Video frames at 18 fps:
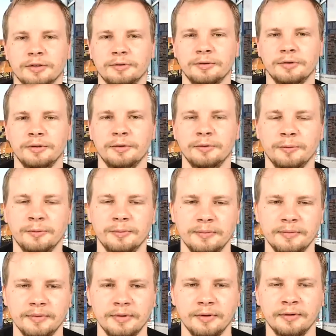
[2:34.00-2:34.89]
you
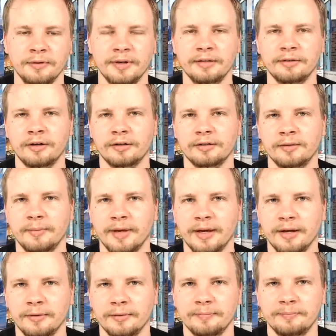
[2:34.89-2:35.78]
already talked
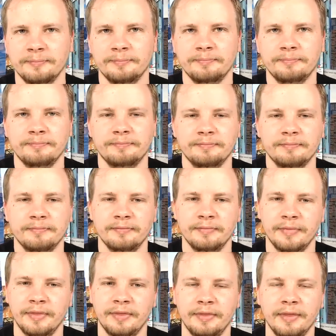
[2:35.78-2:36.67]
about
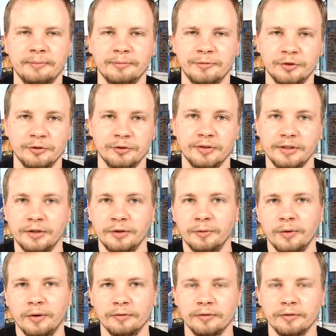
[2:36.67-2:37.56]
them choosing
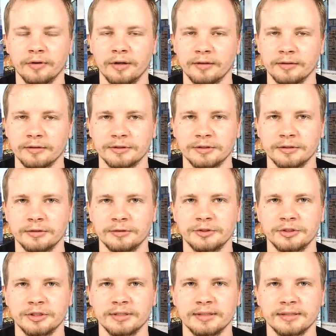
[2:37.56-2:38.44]
you over other
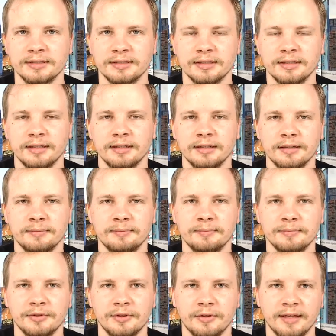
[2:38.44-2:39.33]
solutions.
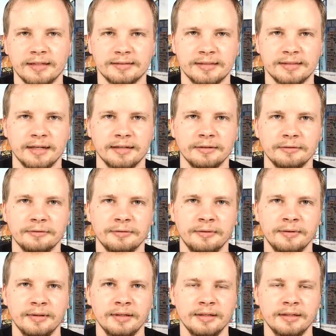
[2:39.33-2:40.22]
So that's kind of
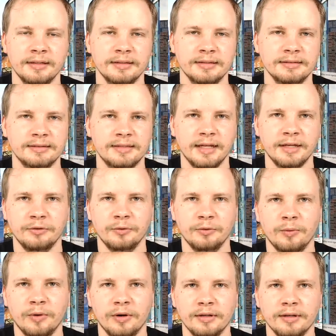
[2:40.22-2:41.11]
stage
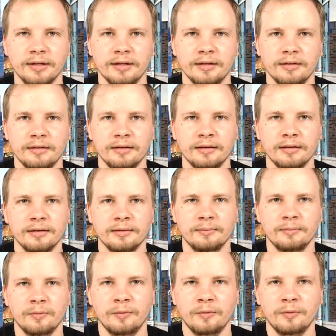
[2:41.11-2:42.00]
one.
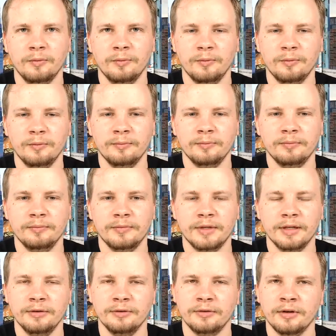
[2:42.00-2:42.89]

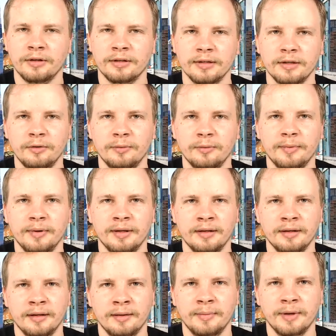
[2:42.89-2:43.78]
Can you talk a little
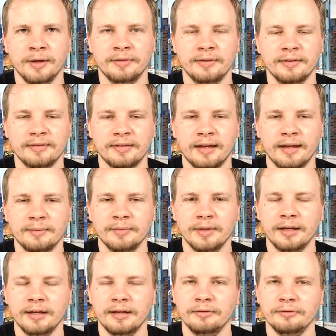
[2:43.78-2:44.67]
bit about the
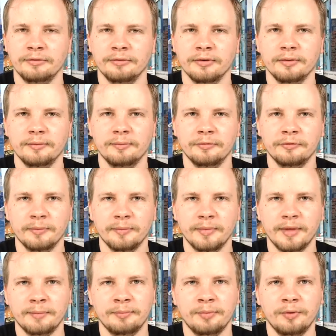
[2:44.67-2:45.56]
timeline from
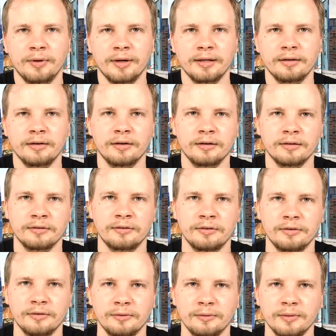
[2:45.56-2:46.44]
that point on
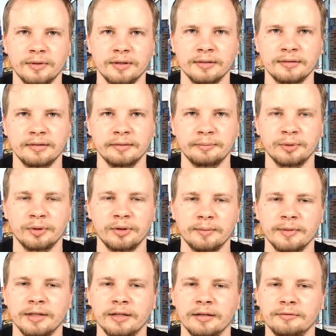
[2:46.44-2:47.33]
to
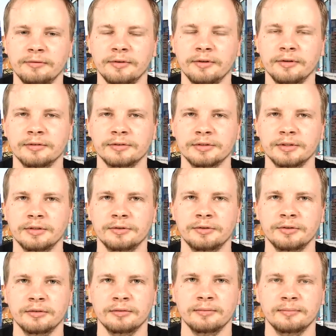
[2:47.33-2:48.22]
deployment of your solution?